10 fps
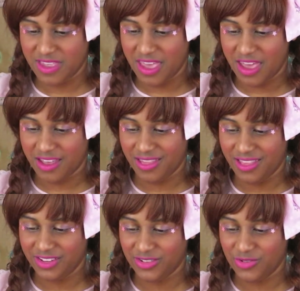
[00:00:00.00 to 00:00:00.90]
yeah,
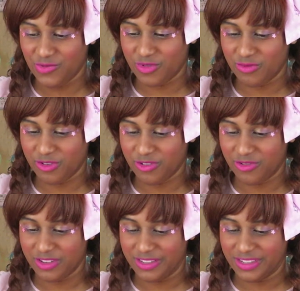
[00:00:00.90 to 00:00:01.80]
let's do one more
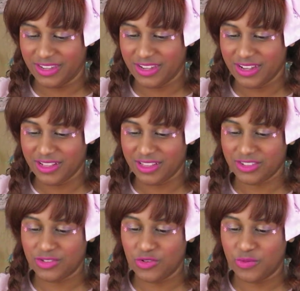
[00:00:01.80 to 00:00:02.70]
quiz.
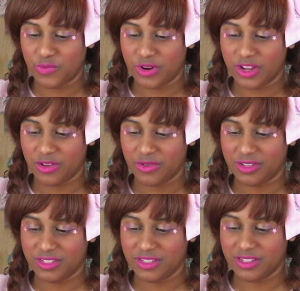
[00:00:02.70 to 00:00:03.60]
Let's do brand
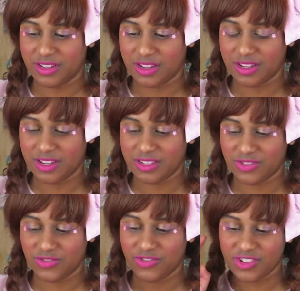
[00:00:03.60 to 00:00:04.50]
quiz.
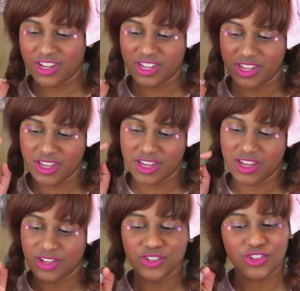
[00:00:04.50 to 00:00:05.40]
So three,
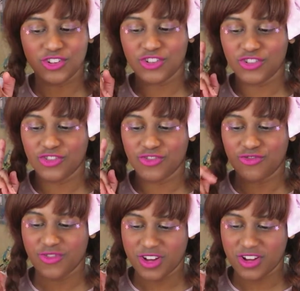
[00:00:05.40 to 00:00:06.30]
two,
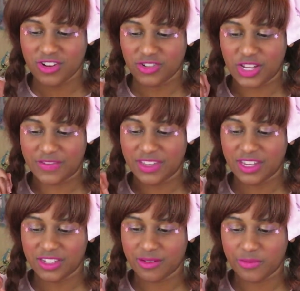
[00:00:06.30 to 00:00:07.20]
one. So you have to
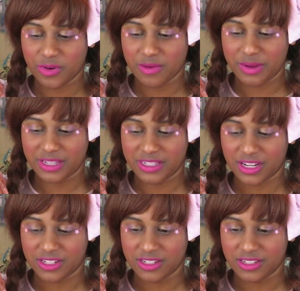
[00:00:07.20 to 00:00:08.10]
guess the print by
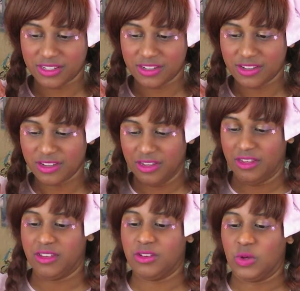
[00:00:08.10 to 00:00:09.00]
sections.
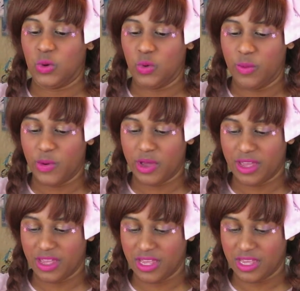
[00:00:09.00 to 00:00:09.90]
Oh
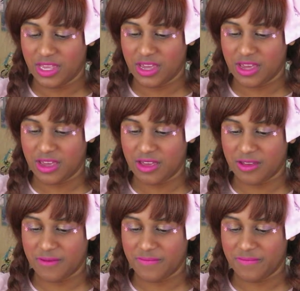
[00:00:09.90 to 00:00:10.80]
boy.
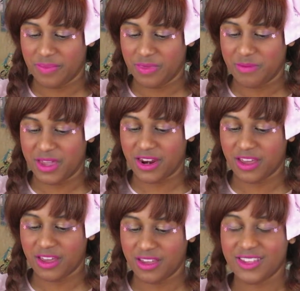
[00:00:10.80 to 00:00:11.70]
Um,
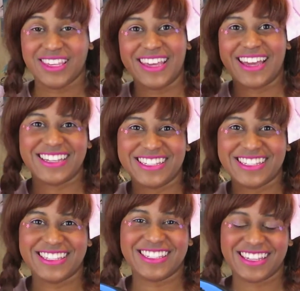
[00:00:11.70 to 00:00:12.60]
Meta? Yes!
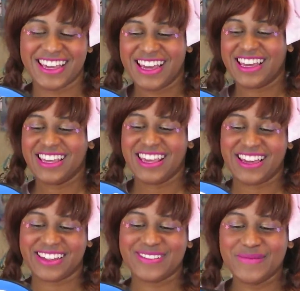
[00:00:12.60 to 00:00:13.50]

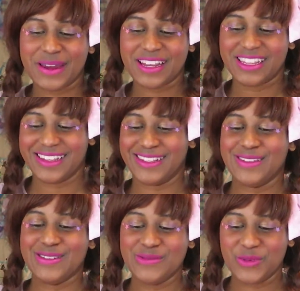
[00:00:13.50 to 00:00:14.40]
Yeah, because Meta tends
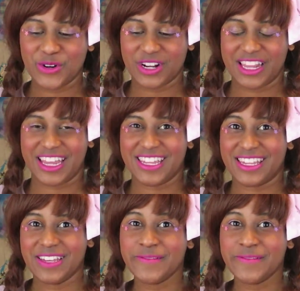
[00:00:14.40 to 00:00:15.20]
to do more like